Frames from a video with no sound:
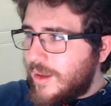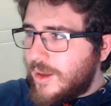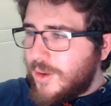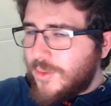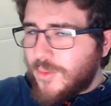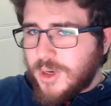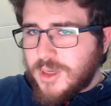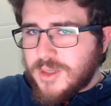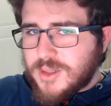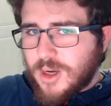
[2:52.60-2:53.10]

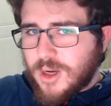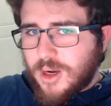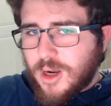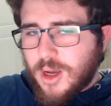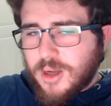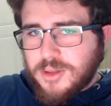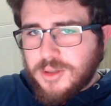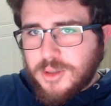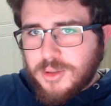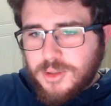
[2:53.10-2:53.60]
What is going
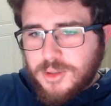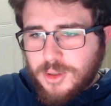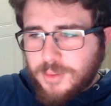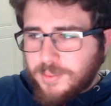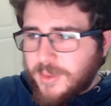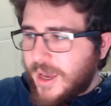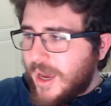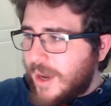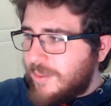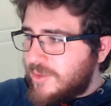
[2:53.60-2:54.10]
on,
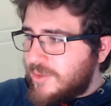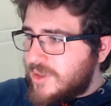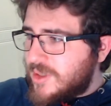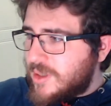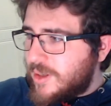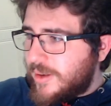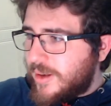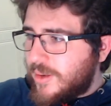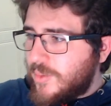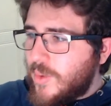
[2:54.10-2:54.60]
YouTube? Gabmus
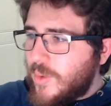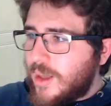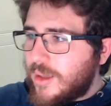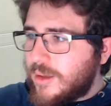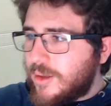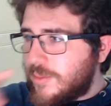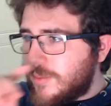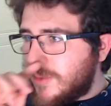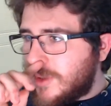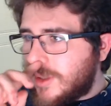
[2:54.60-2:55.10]
here, and
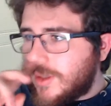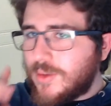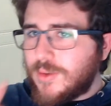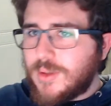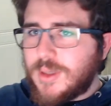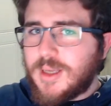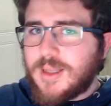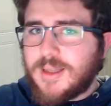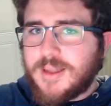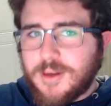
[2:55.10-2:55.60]
welcome to
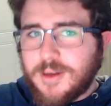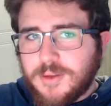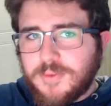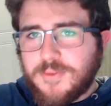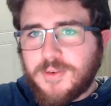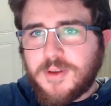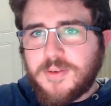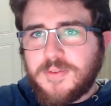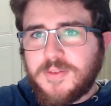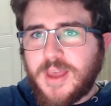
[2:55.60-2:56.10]
the
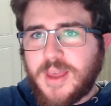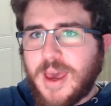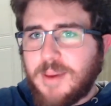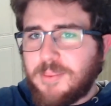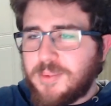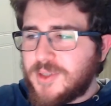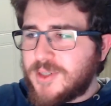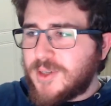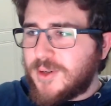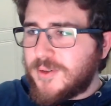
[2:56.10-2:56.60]
35th
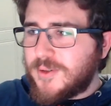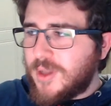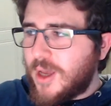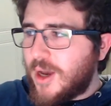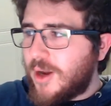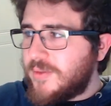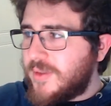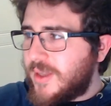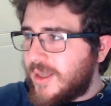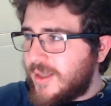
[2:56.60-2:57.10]
episode
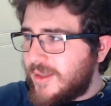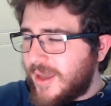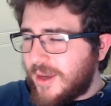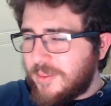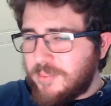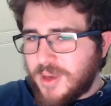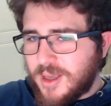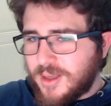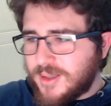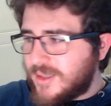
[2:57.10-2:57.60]
of the
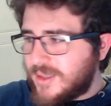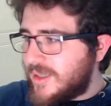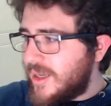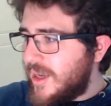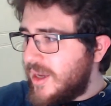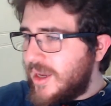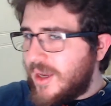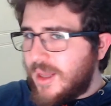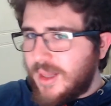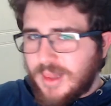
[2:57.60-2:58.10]
Tech Pills
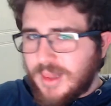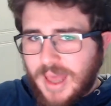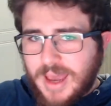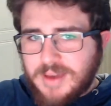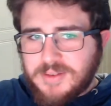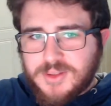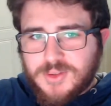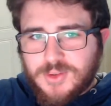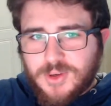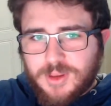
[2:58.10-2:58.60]

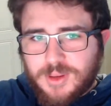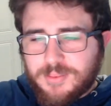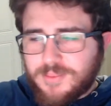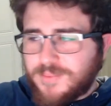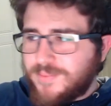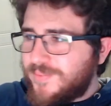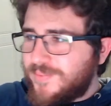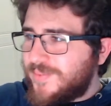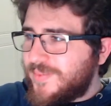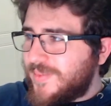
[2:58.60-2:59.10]
live stream.
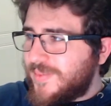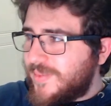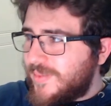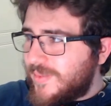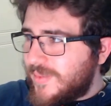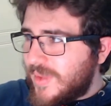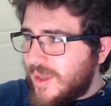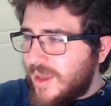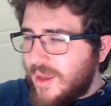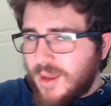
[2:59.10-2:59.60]

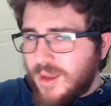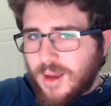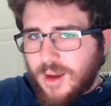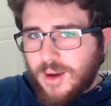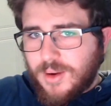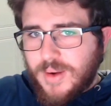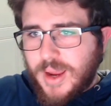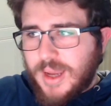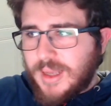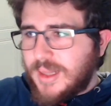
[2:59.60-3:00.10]

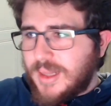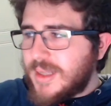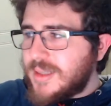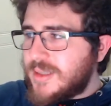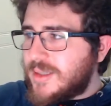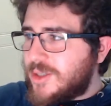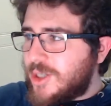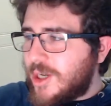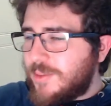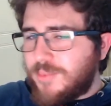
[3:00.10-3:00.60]
Alright,
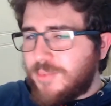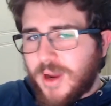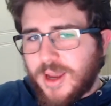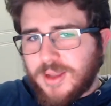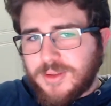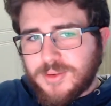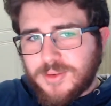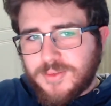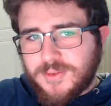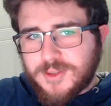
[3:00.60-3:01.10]
let's jump right
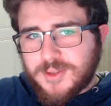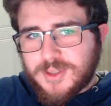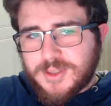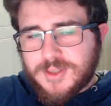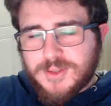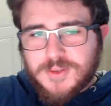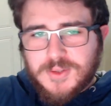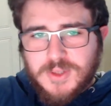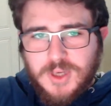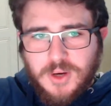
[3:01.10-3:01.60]
to the first
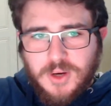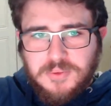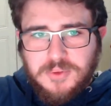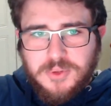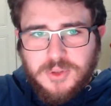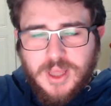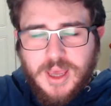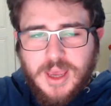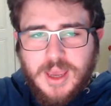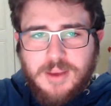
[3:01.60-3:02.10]
news of
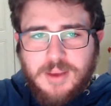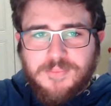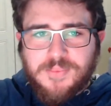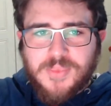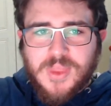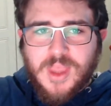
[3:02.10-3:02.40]
today.